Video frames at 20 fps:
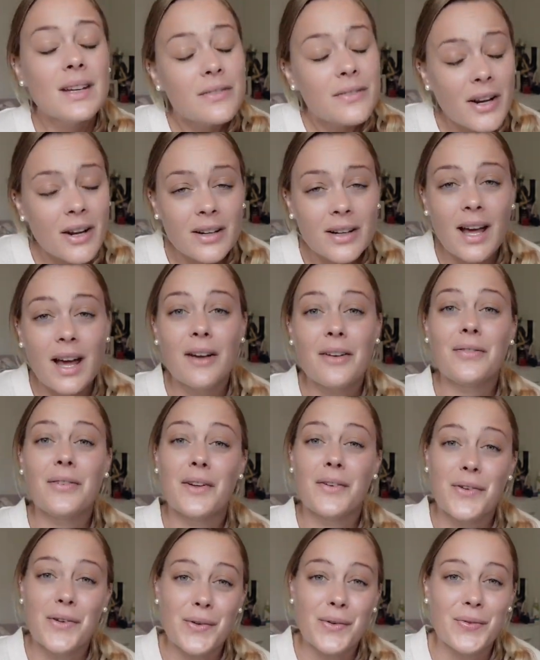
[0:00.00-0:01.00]
Fair enough
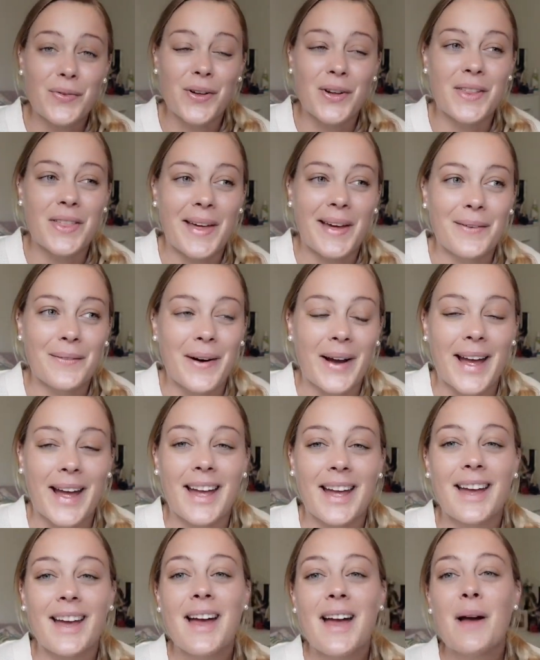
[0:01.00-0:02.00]
if you feel that
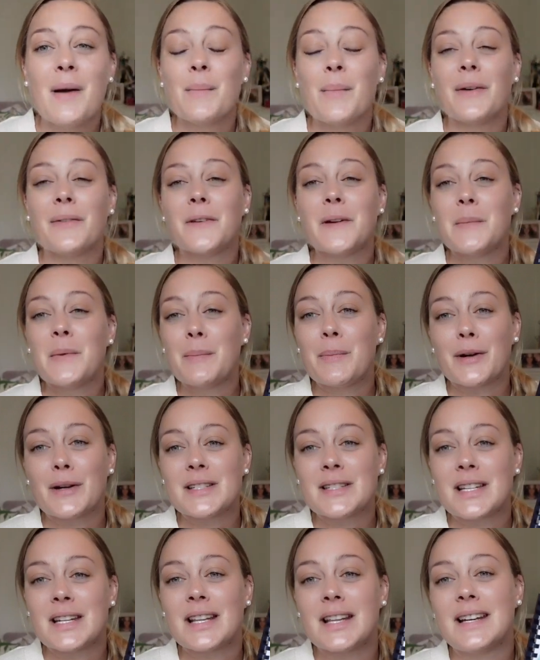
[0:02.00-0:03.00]
way, but for me
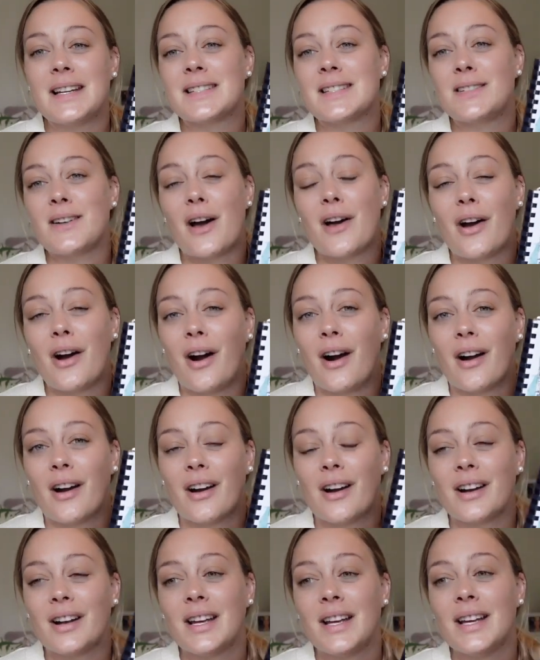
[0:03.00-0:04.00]
personally, it's not
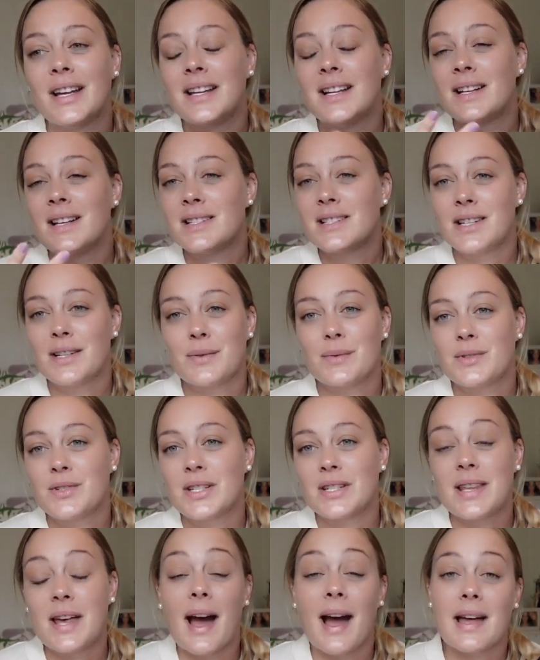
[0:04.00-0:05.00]
hard to
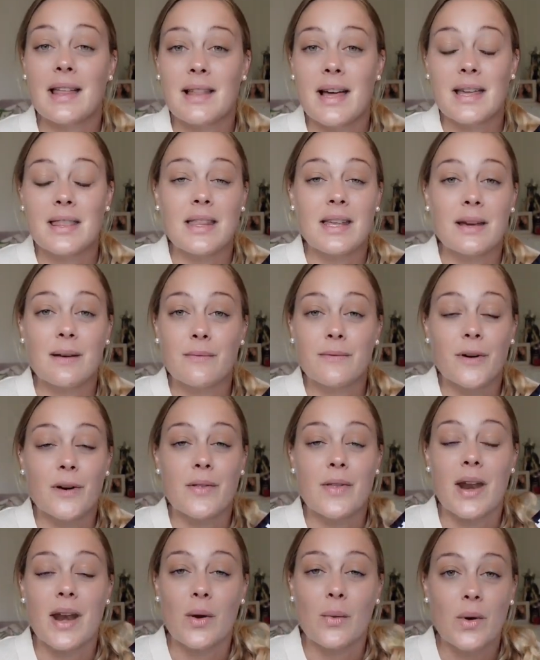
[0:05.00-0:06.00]
just highlight the info
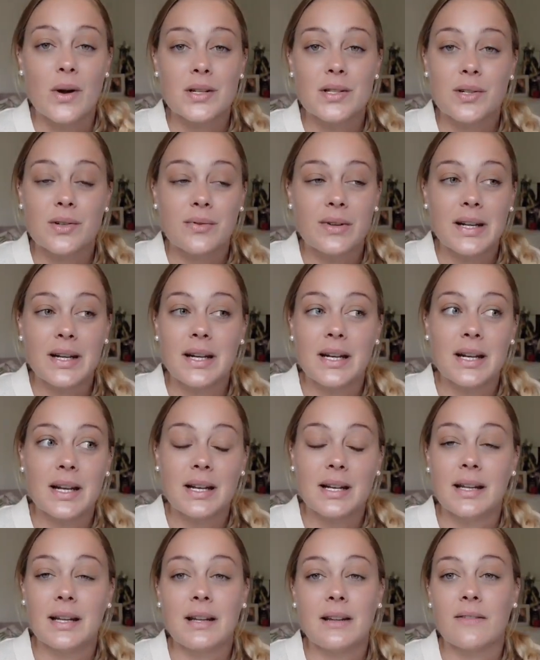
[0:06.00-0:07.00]
that I want to read
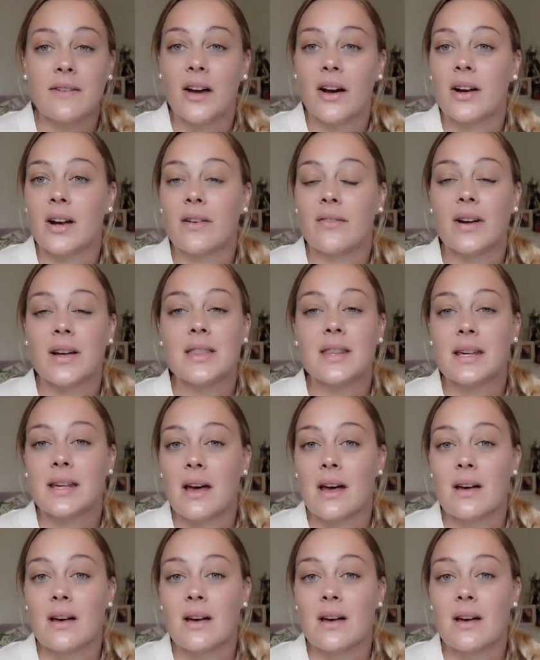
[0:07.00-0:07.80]
and leave out everything